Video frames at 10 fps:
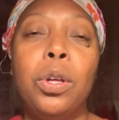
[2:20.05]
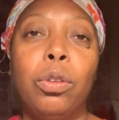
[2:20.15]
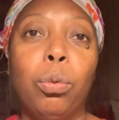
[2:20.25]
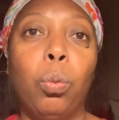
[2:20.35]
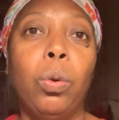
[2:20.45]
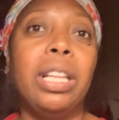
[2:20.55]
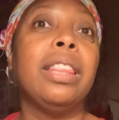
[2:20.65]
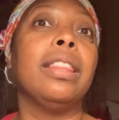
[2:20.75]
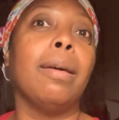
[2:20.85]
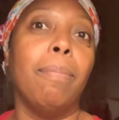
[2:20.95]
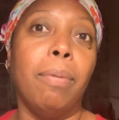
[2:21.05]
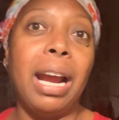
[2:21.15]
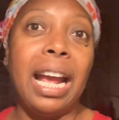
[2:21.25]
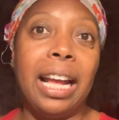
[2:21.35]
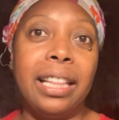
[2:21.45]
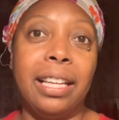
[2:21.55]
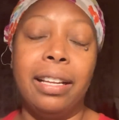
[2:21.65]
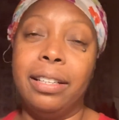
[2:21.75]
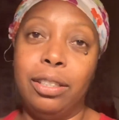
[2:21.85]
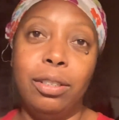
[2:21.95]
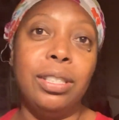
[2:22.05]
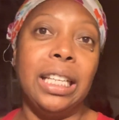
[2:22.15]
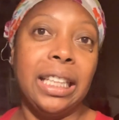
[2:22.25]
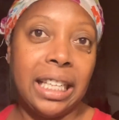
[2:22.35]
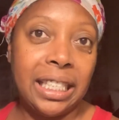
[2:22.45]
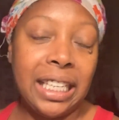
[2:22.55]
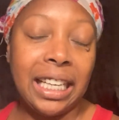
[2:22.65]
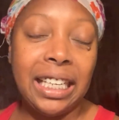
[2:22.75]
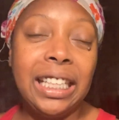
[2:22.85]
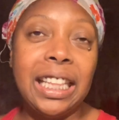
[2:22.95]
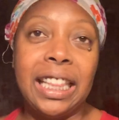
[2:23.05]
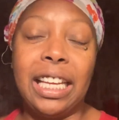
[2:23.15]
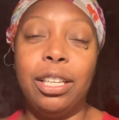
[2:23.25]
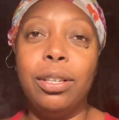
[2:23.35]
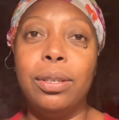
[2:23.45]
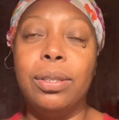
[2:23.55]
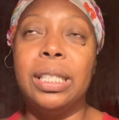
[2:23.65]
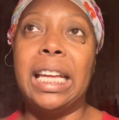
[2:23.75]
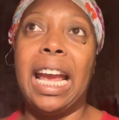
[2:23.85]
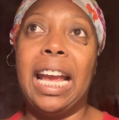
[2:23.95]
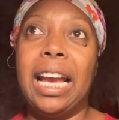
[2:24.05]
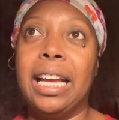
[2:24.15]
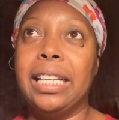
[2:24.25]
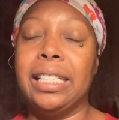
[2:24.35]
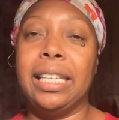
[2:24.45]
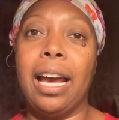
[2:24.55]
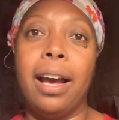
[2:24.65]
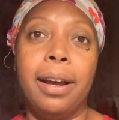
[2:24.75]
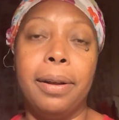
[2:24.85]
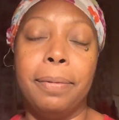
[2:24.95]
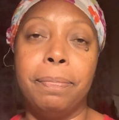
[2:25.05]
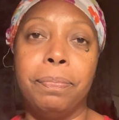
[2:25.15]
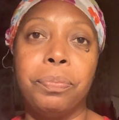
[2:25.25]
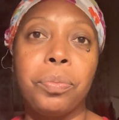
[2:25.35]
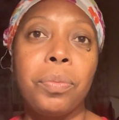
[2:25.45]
so with the breath uh, using the technique that they use. And um